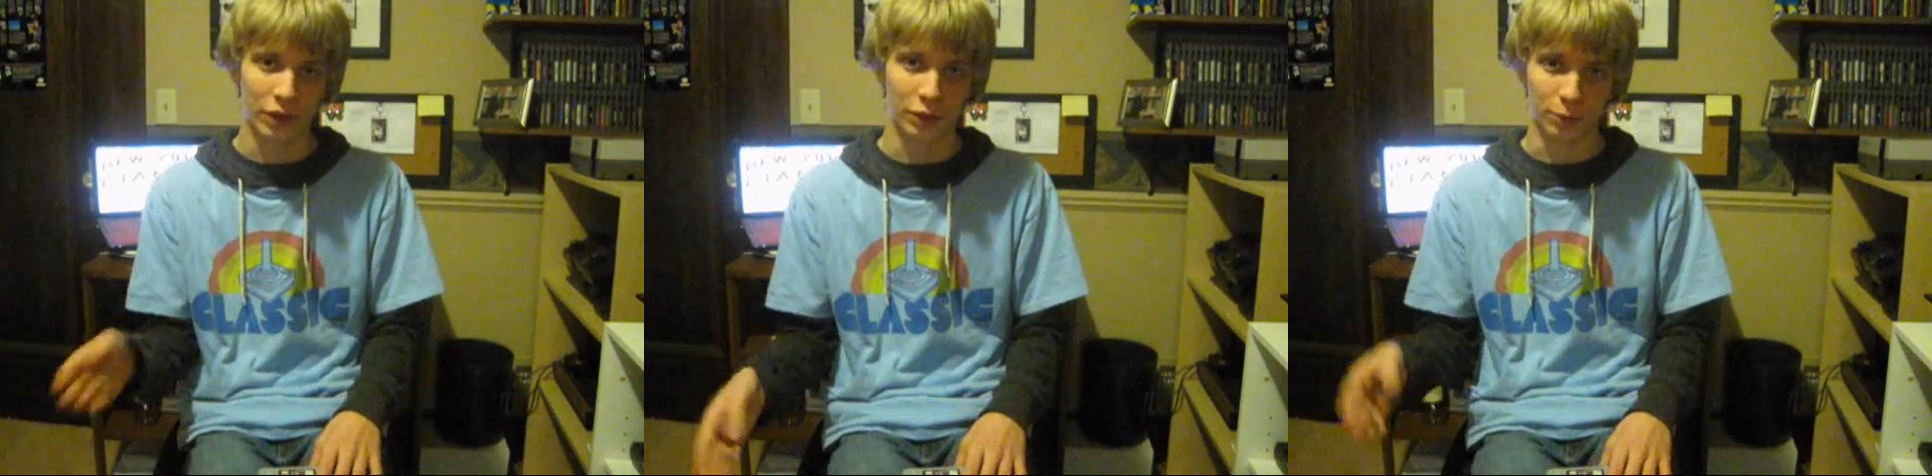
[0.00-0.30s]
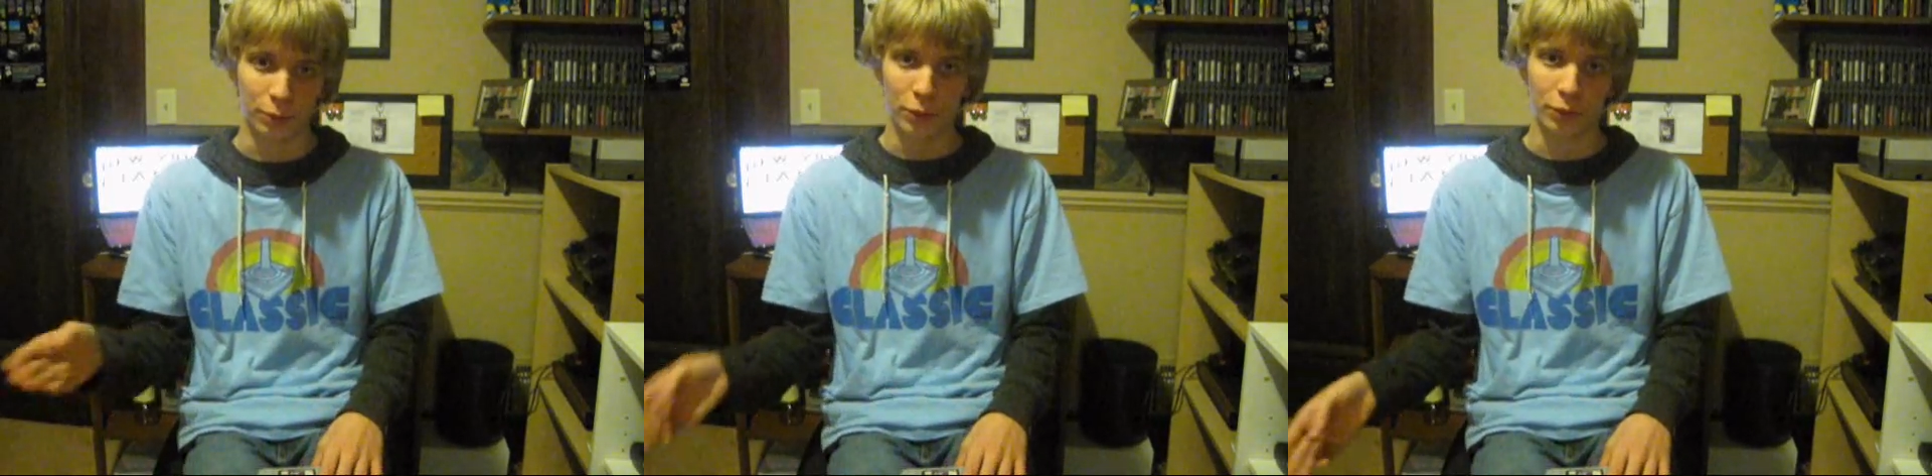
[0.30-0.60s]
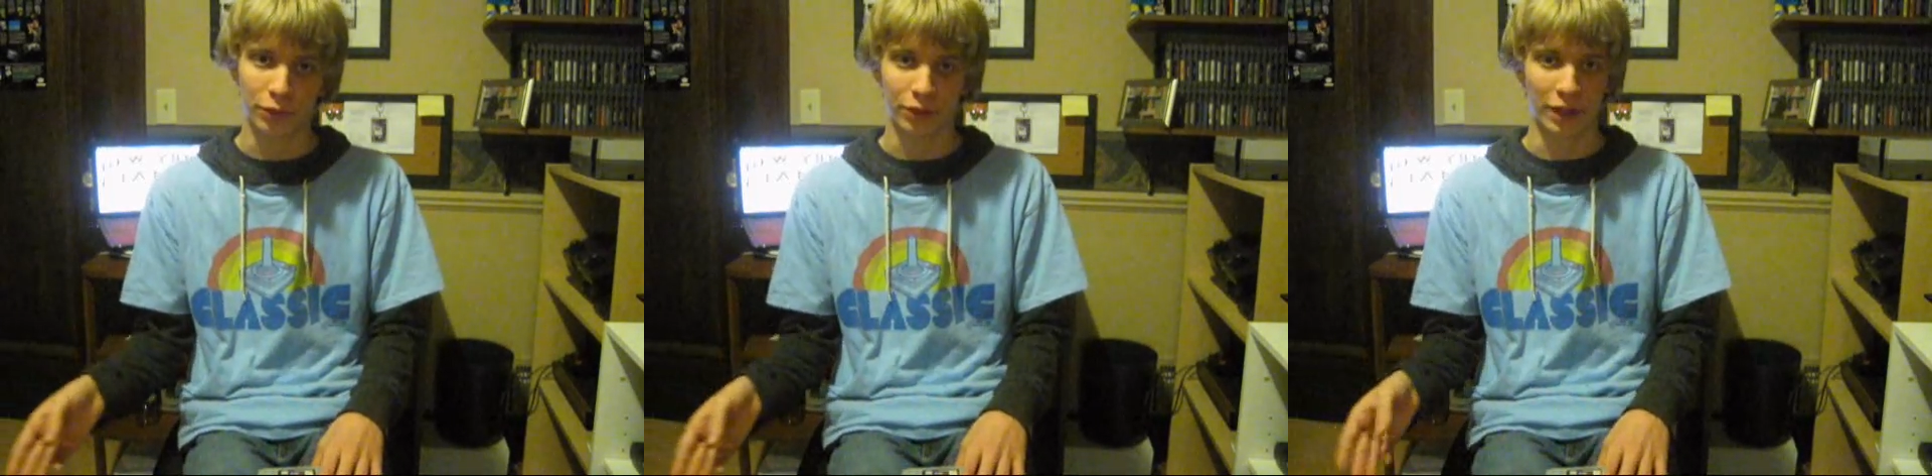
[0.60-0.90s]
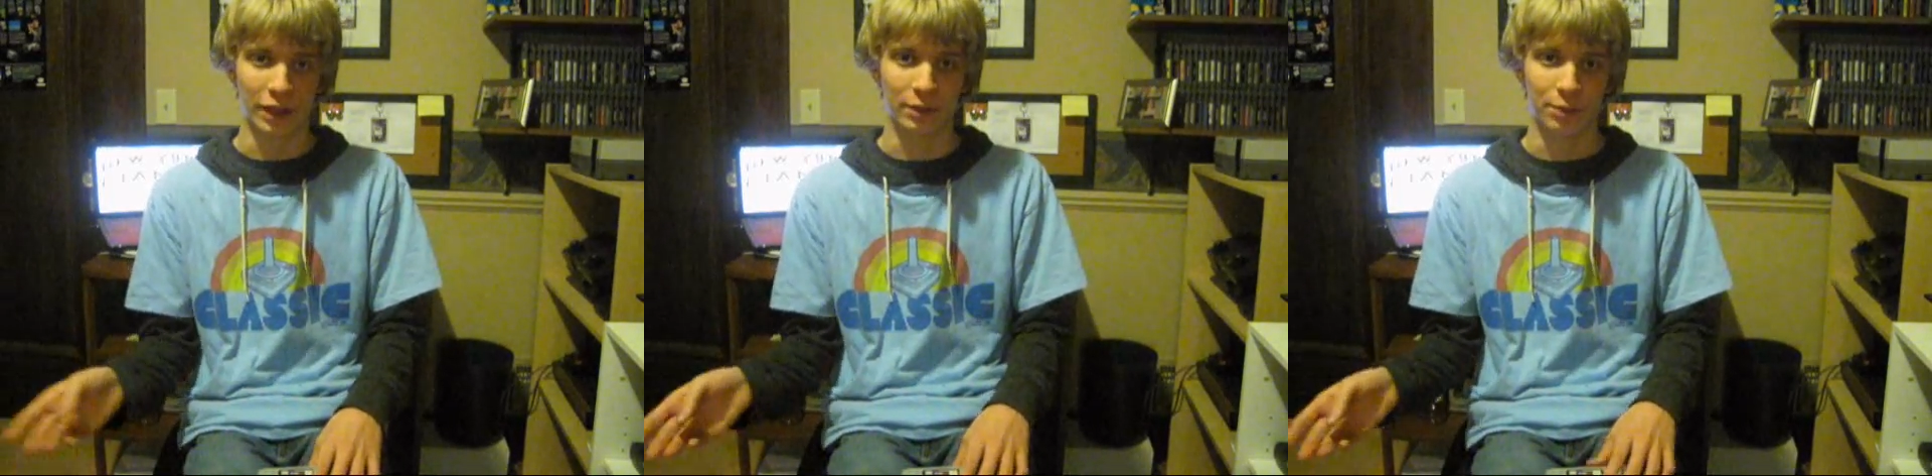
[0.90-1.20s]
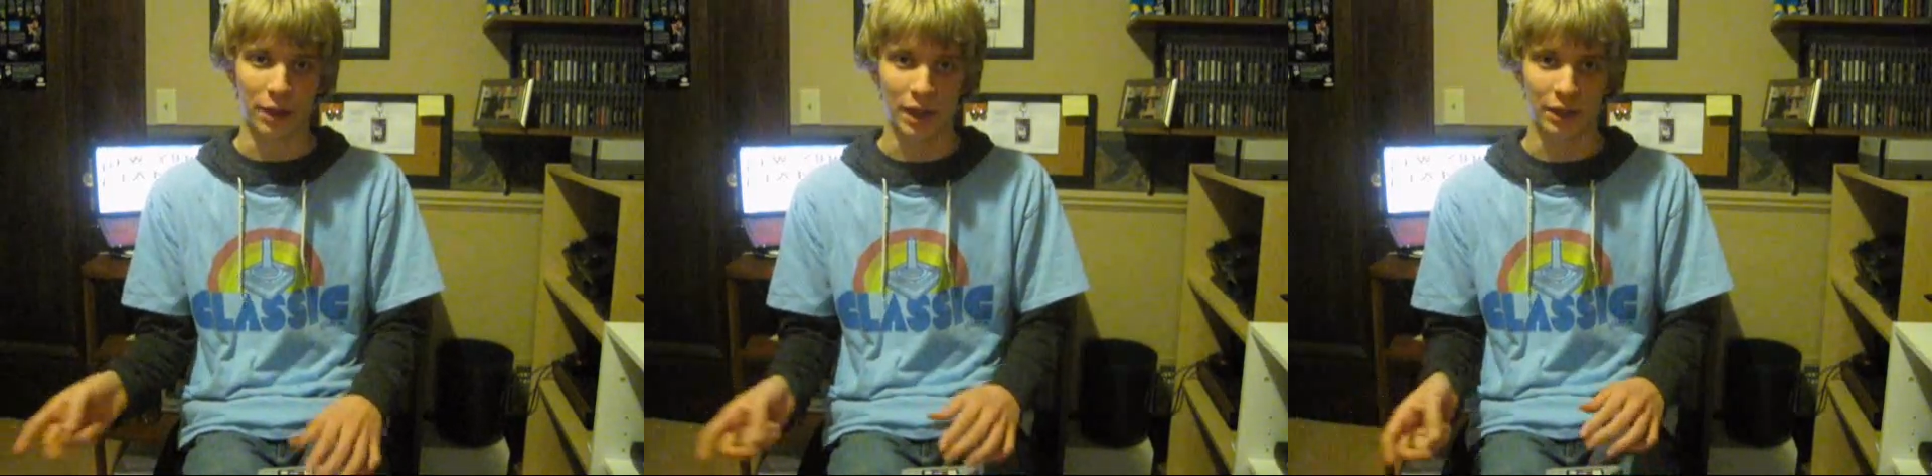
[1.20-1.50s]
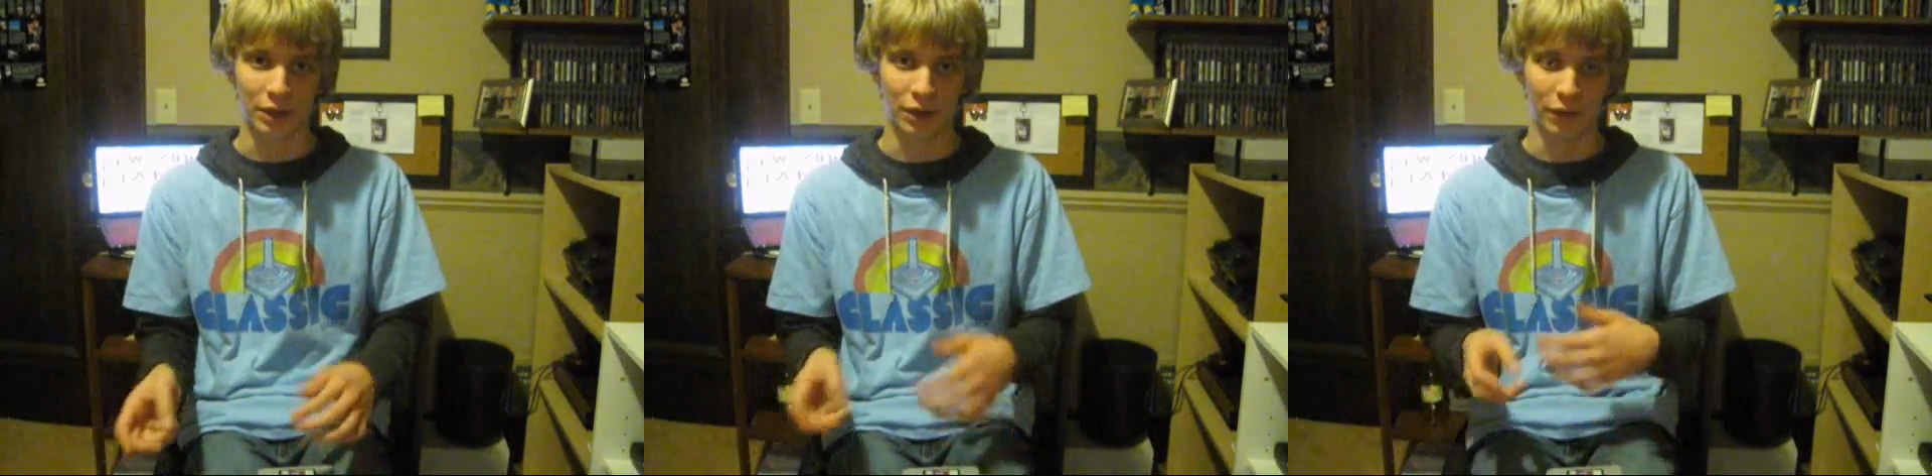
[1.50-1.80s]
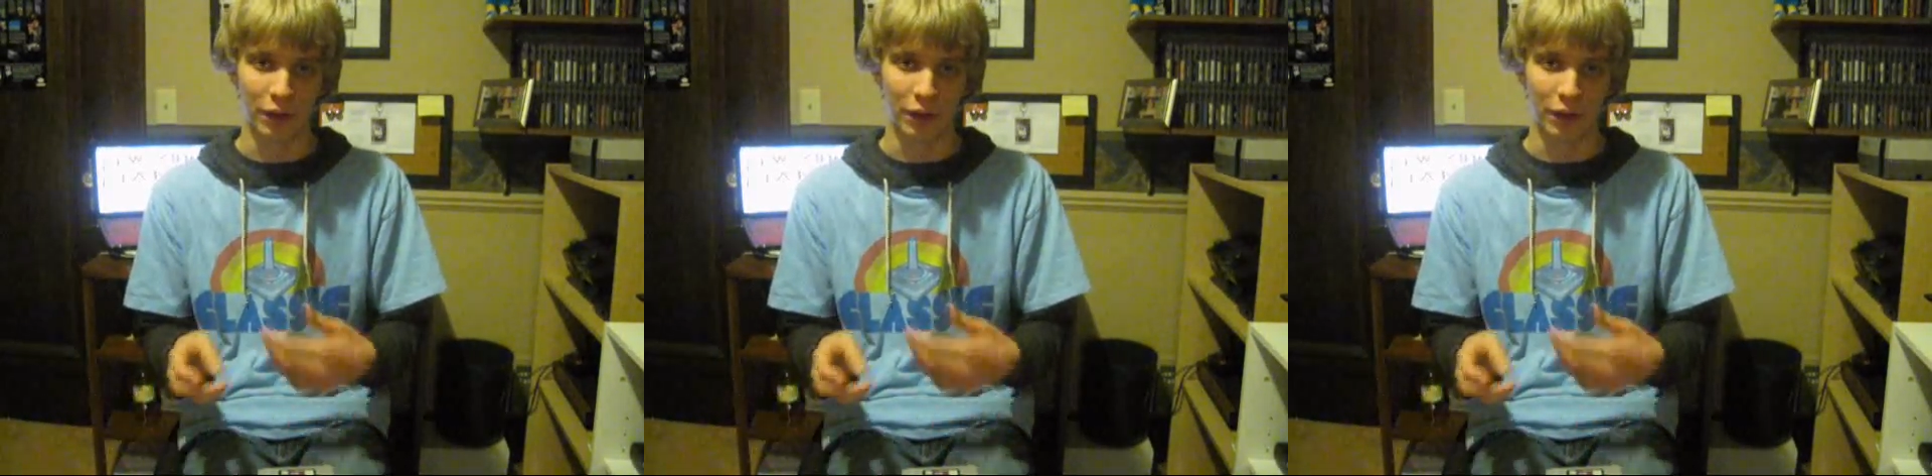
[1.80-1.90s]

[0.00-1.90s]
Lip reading: other booths and buy the